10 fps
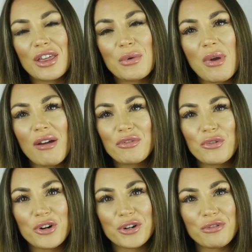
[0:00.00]
I think we have
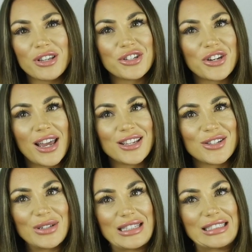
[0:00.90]
4 degrees today,
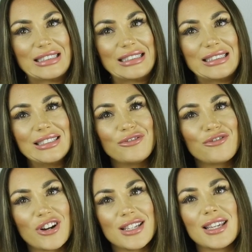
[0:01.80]
so it's
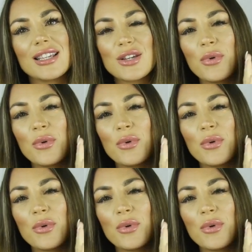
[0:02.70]
freezing.